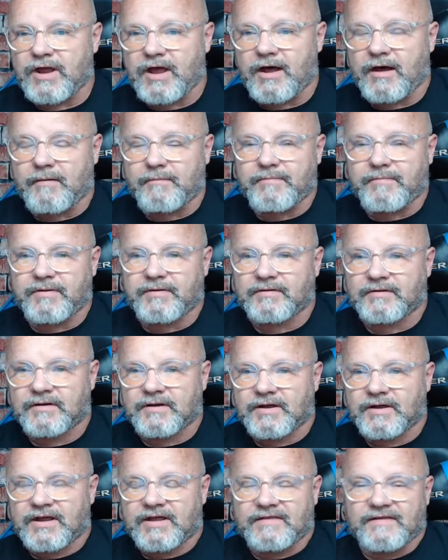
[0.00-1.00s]
up.
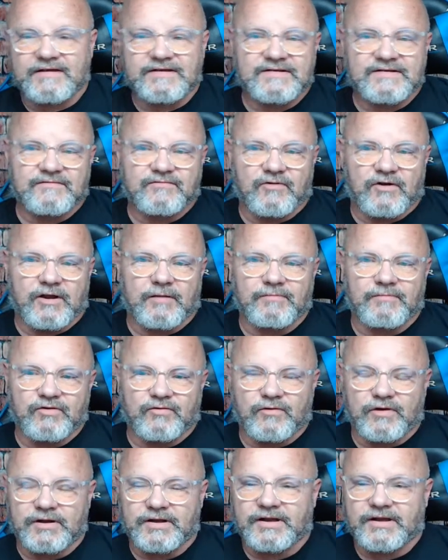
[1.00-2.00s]
This is what I'm
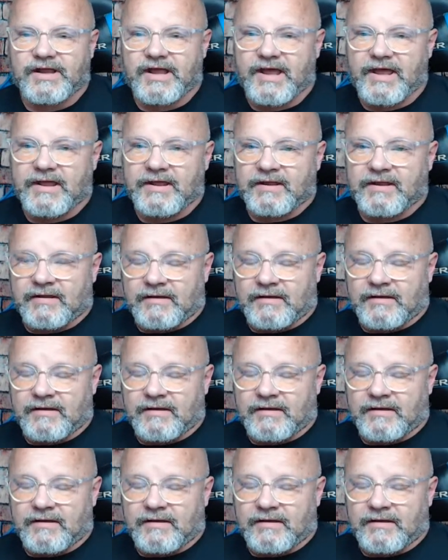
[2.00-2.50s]
doing today.